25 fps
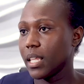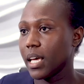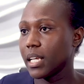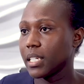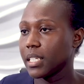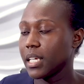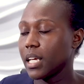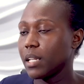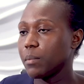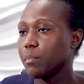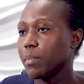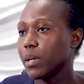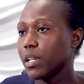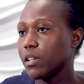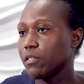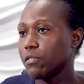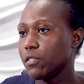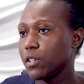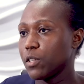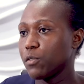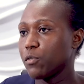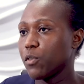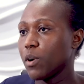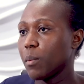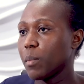that can
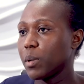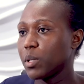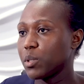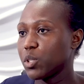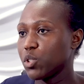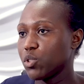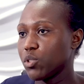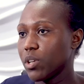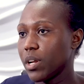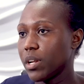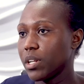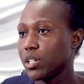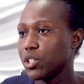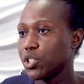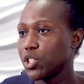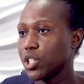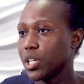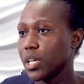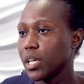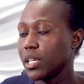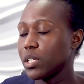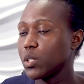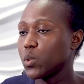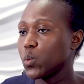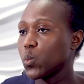benefit from our
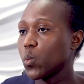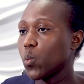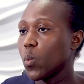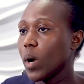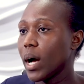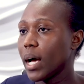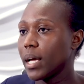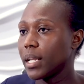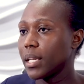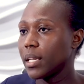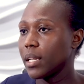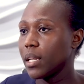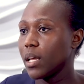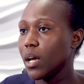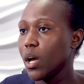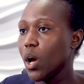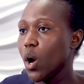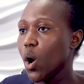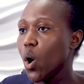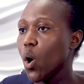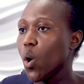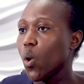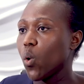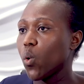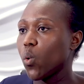strategy is one
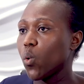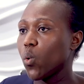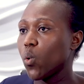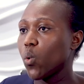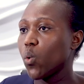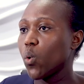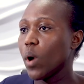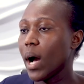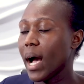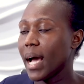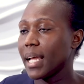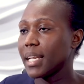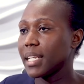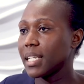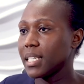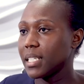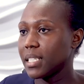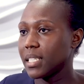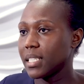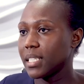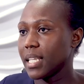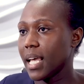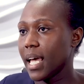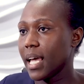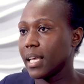who
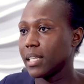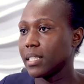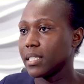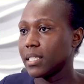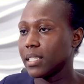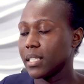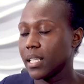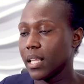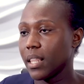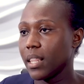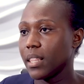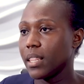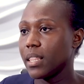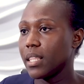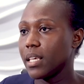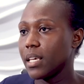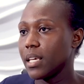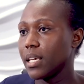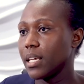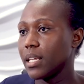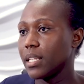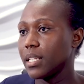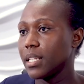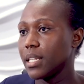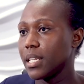understands
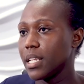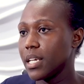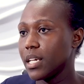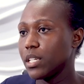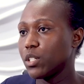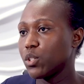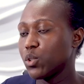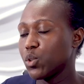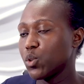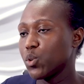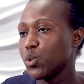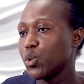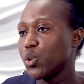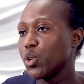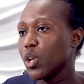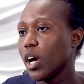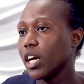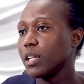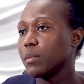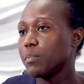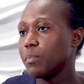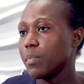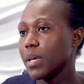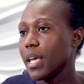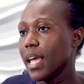the need to
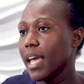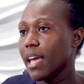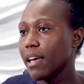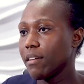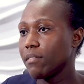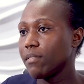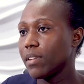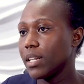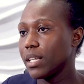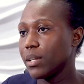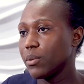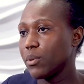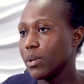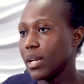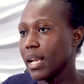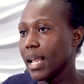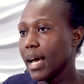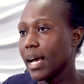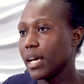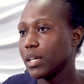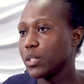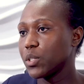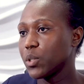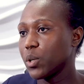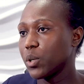not be heavily
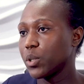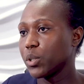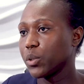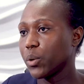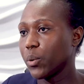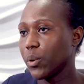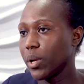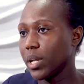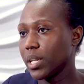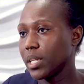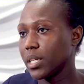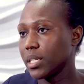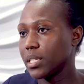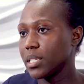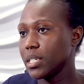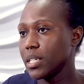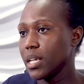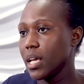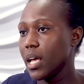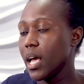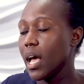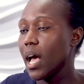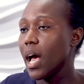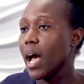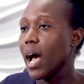reliant on credit.
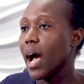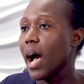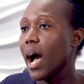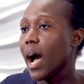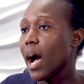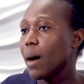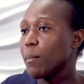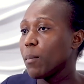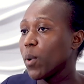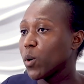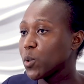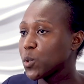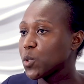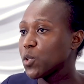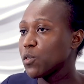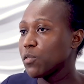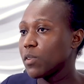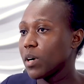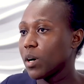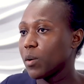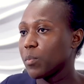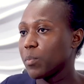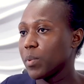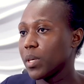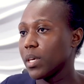Most of
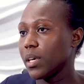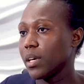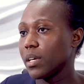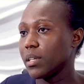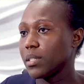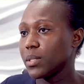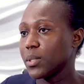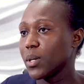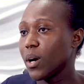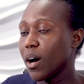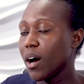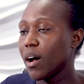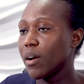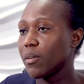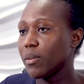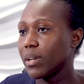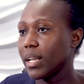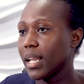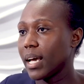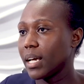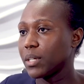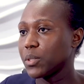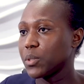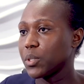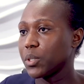our peers are
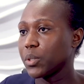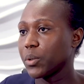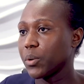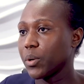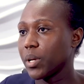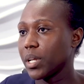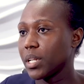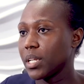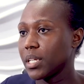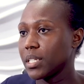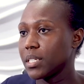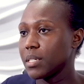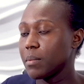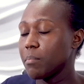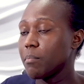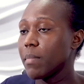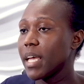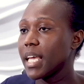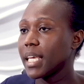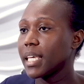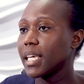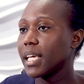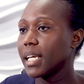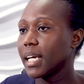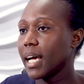reliant on credit,
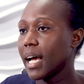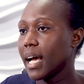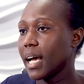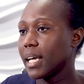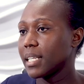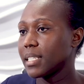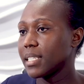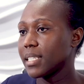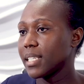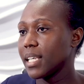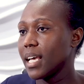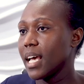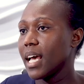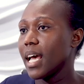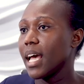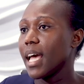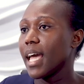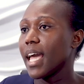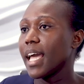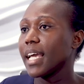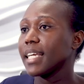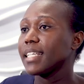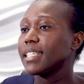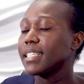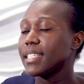making us
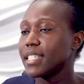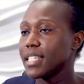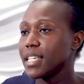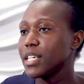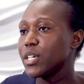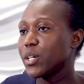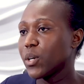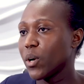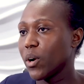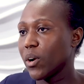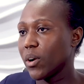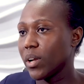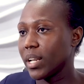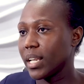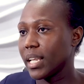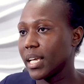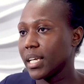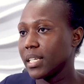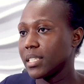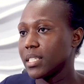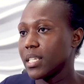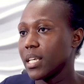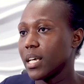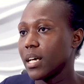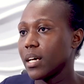a
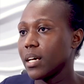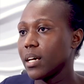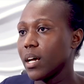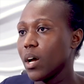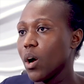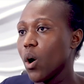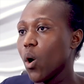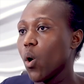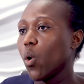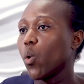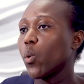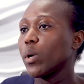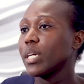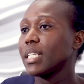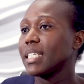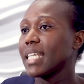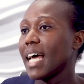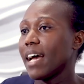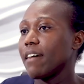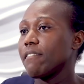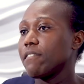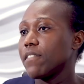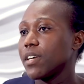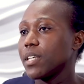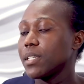decorrelator or a
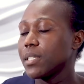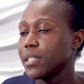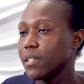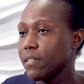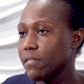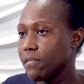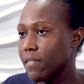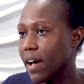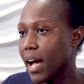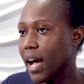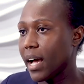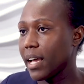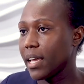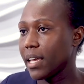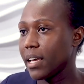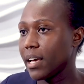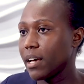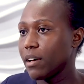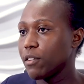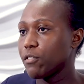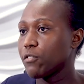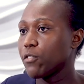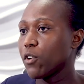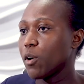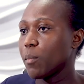
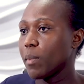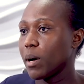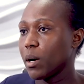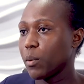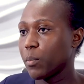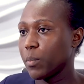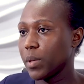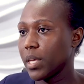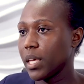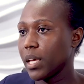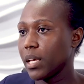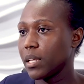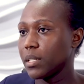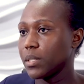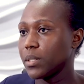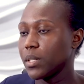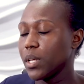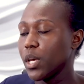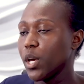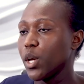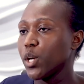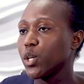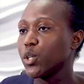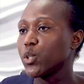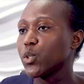diversifier from our peers.
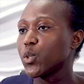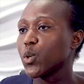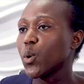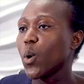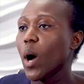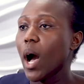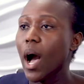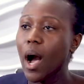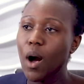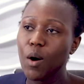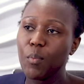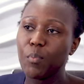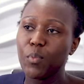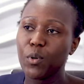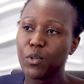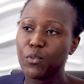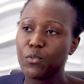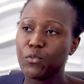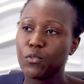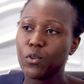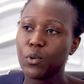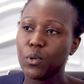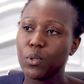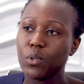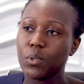So our
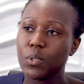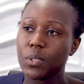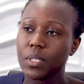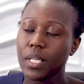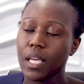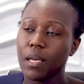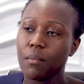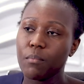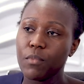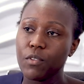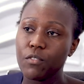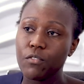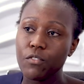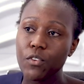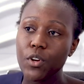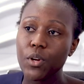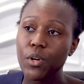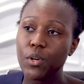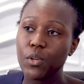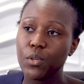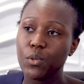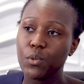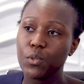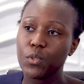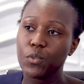portfolios can be
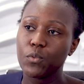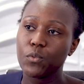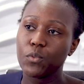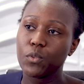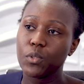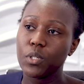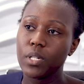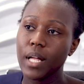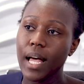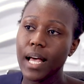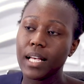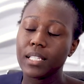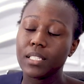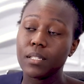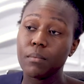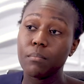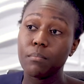very useful as